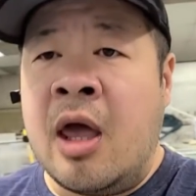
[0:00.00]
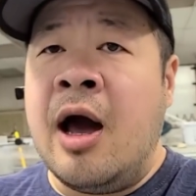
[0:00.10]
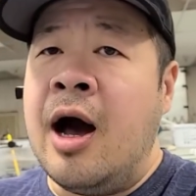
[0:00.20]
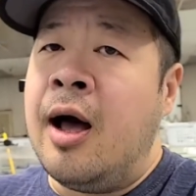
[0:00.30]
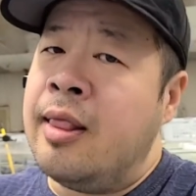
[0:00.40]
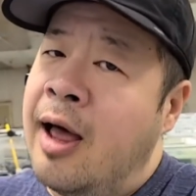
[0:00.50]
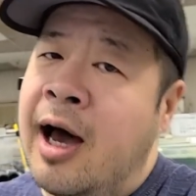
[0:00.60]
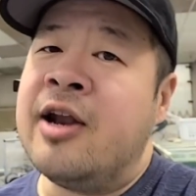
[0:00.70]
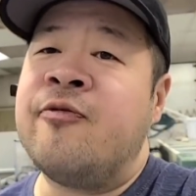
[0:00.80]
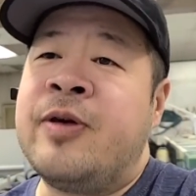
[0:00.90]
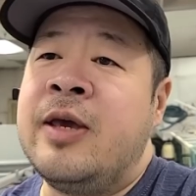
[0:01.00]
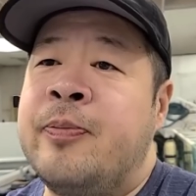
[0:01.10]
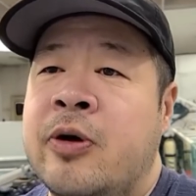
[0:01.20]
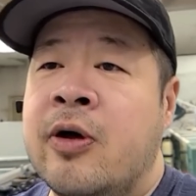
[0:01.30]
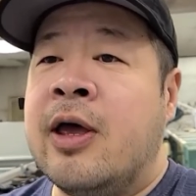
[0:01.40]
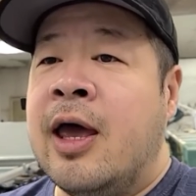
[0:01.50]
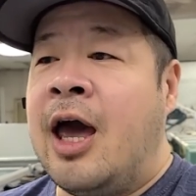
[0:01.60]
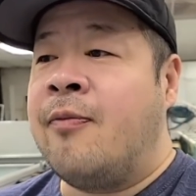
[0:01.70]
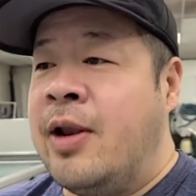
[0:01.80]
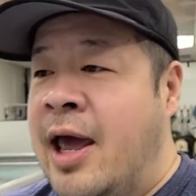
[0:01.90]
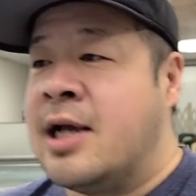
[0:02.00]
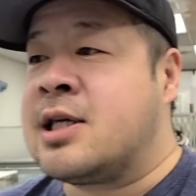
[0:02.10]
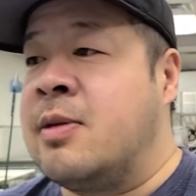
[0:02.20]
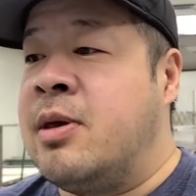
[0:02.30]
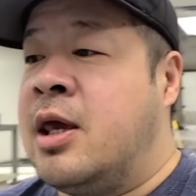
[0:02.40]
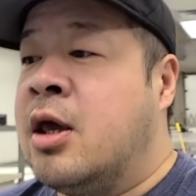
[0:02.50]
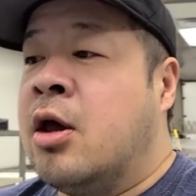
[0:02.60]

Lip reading: a lot of people have been asking me